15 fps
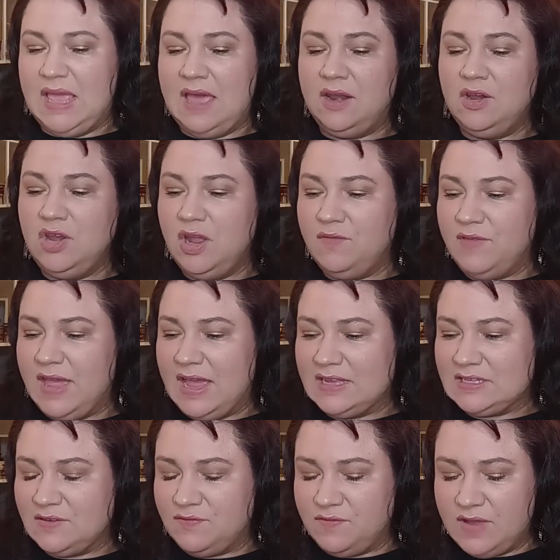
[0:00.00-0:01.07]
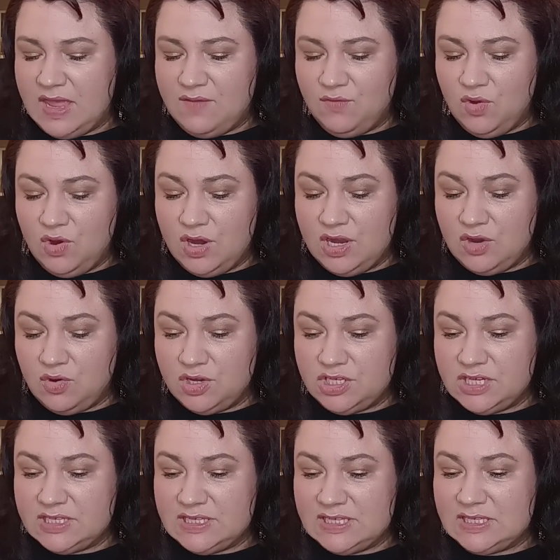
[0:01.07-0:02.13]
I don't know if it has a flavor or
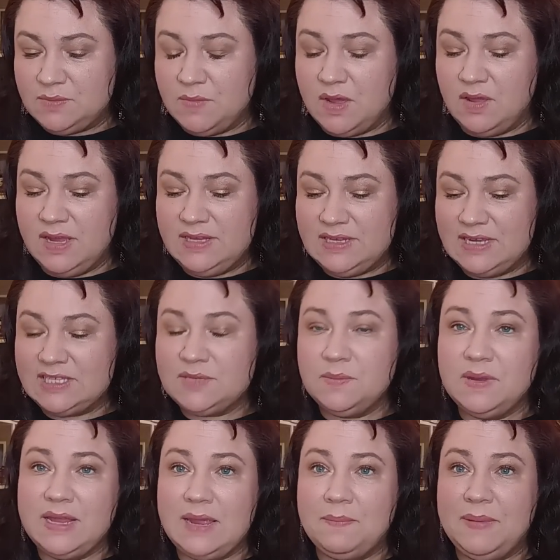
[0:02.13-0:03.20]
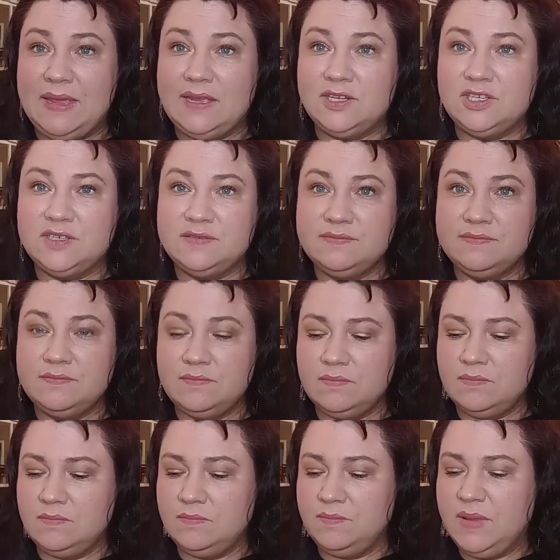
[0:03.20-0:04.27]
just a smell. It does smell like peach,
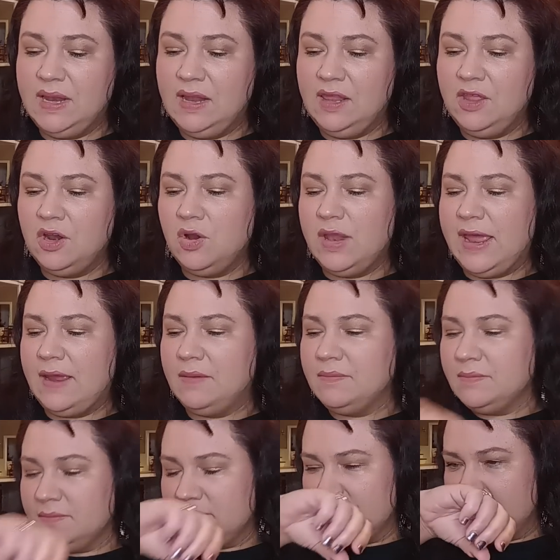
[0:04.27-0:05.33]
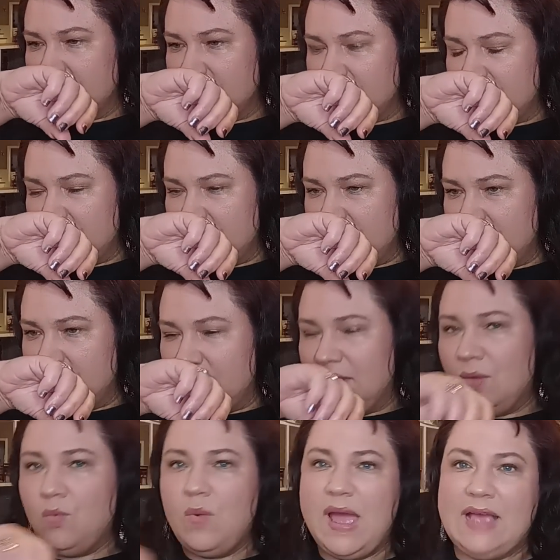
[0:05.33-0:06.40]
but a little like
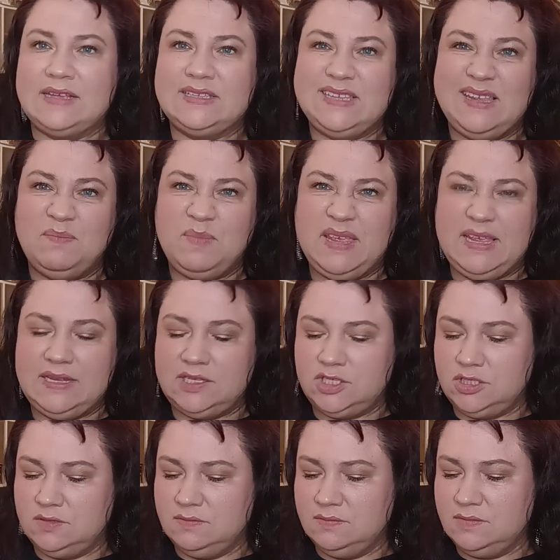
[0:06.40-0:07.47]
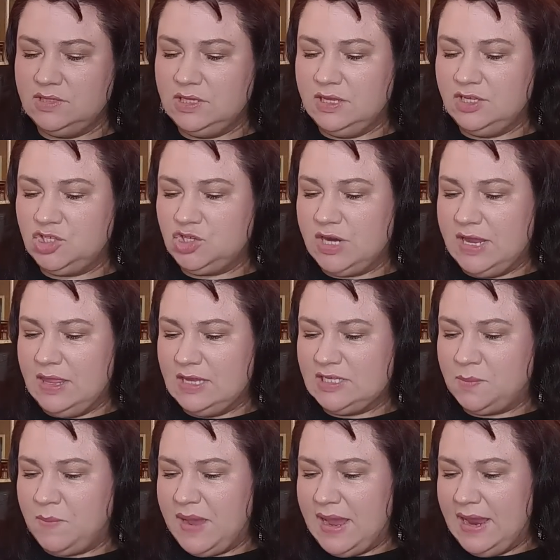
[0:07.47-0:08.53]
waxy peach. So let's try
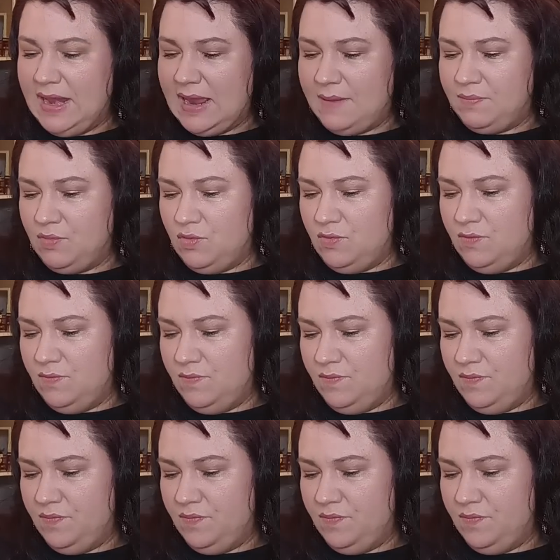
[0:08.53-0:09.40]
this pineapple.